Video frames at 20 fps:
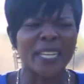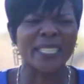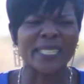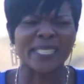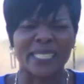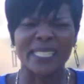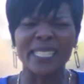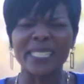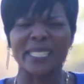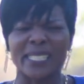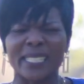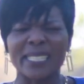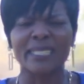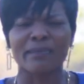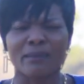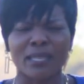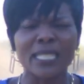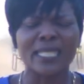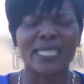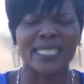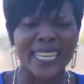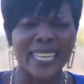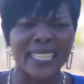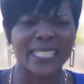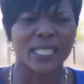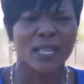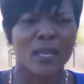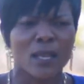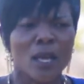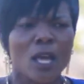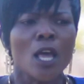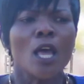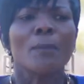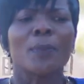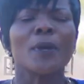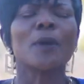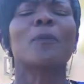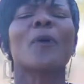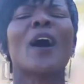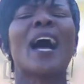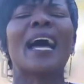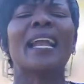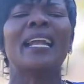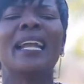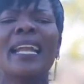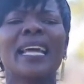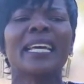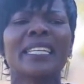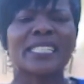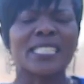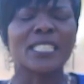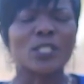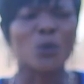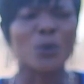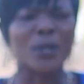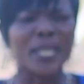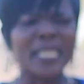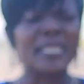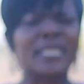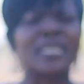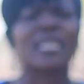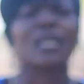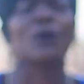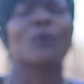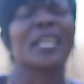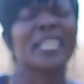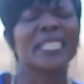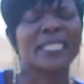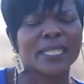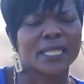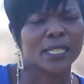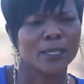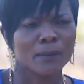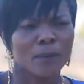existing these days? People are lazy to read the word.